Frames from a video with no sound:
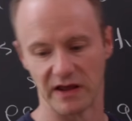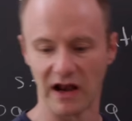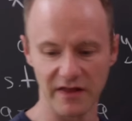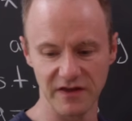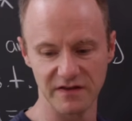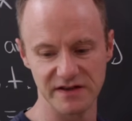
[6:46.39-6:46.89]
And
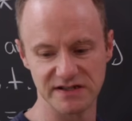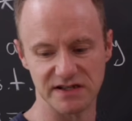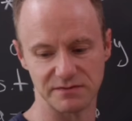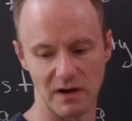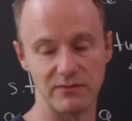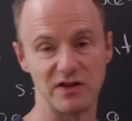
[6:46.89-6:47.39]
I think this
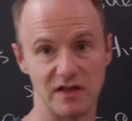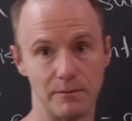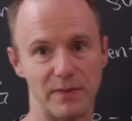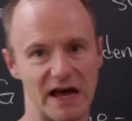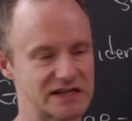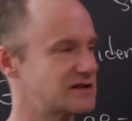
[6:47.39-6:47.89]
is maybe the
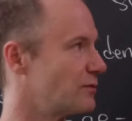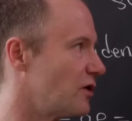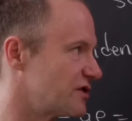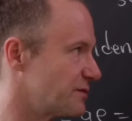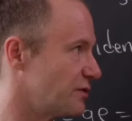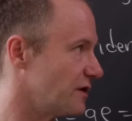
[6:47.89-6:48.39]
best
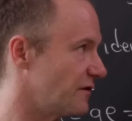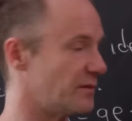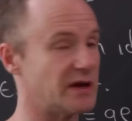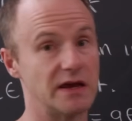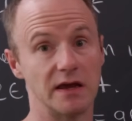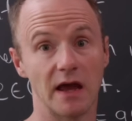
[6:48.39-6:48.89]
multiple of
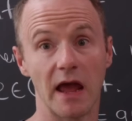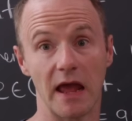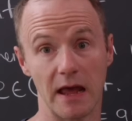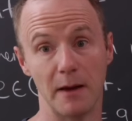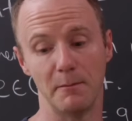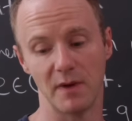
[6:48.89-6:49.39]
P,
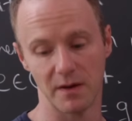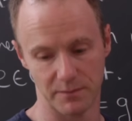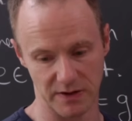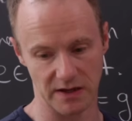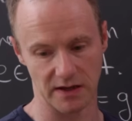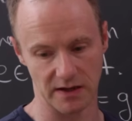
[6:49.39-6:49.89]

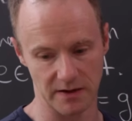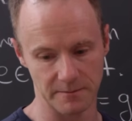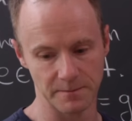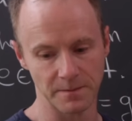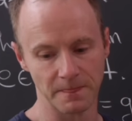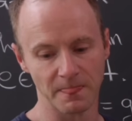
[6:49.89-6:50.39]
MP.
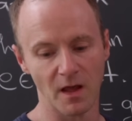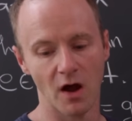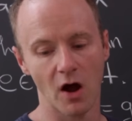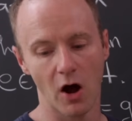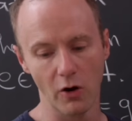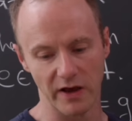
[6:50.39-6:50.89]

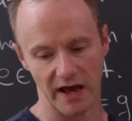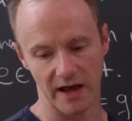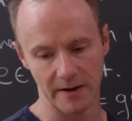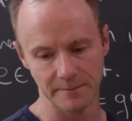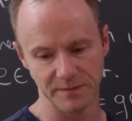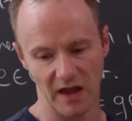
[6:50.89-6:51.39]

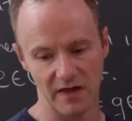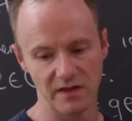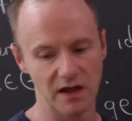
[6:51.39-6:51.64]
Okay, and